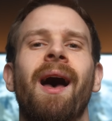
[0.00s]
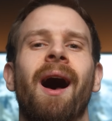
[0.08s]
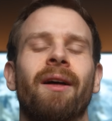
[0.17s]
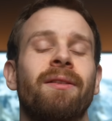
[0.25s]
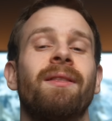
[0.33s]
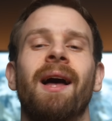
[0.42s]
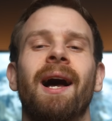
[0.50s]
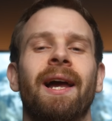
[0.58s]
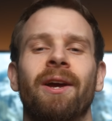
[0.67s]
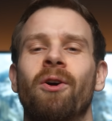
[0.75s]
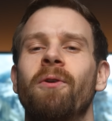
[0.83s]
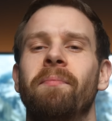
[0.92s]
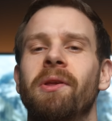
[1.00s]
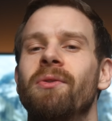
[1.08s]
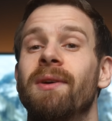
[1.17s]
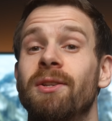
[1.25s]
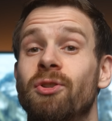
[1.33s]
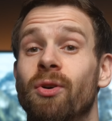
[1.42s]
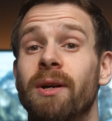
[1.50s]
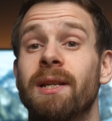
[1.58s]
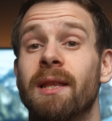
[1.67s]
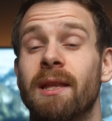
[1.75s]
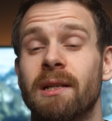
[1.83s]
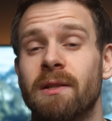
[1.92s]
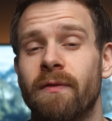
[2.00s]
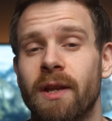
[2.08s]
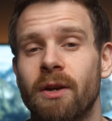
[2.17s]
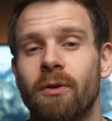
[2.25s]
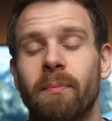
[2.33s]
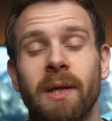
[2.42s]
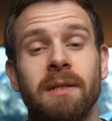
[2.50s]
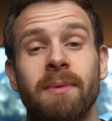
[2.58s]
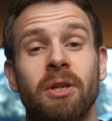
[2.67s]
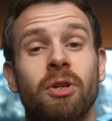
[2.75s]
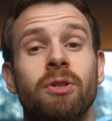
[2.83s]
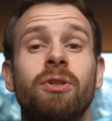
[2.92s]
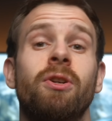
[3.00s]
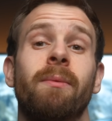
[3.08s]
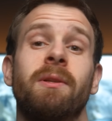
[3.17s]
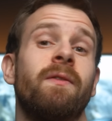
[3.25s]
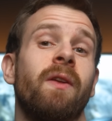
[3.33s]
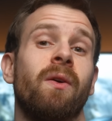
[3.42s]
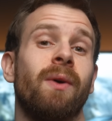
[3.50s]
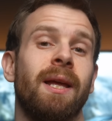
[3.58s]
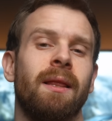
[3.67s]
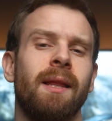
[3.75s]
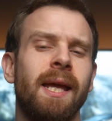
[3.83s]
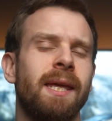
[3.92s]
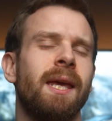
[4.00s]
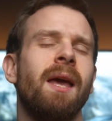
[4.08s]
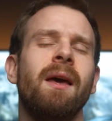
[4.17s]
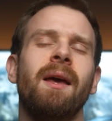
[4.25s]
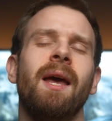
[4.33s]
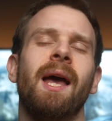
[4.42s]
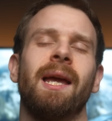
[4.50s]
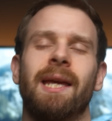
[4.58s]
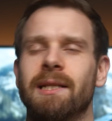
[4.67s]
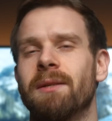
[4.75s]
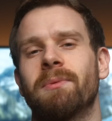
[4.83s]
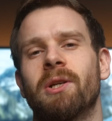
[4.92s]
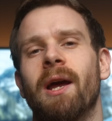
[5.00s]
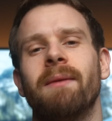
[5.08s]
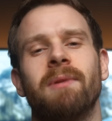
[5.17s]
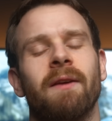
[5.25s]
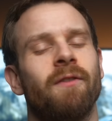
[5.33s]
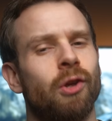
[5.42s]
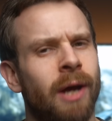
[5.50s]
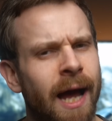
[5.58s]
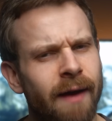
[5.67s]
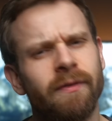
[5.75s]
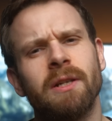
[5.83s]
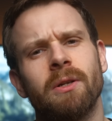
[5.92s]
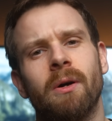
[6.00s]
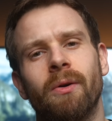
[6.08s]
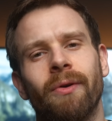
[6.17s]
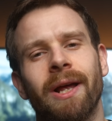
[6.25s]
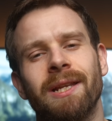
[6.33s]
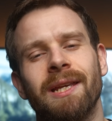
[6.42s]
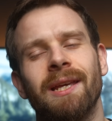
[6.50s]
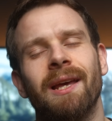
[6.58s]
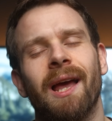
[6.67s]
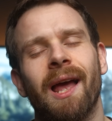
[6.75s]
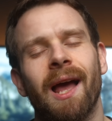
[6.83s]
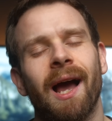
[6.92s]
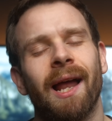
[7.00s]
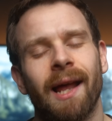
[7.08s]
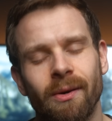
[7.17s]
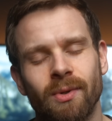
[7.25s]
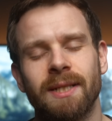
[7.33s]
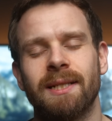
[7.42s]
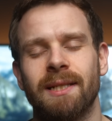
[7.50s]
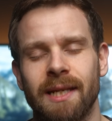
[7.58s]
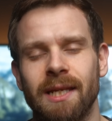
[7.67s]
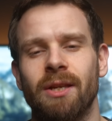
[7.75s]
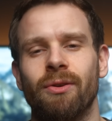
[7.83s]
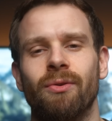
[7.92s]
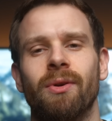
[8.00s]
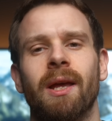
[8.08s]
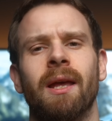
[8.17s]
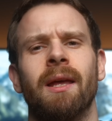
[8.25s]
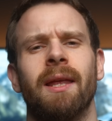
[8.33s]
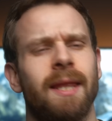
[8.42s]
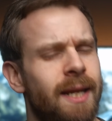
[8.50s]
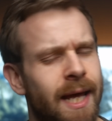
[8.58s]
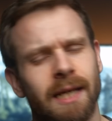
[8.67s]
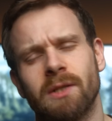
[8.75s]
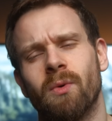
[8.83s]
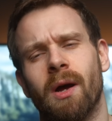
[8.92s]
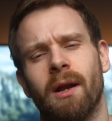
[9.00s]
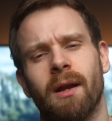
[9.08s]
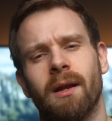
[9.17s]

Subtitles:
Other than that, I hope you enjoyed this video. Please make sure to drop this video a like and get subscribed if you haven't already, and I will see you in the next one.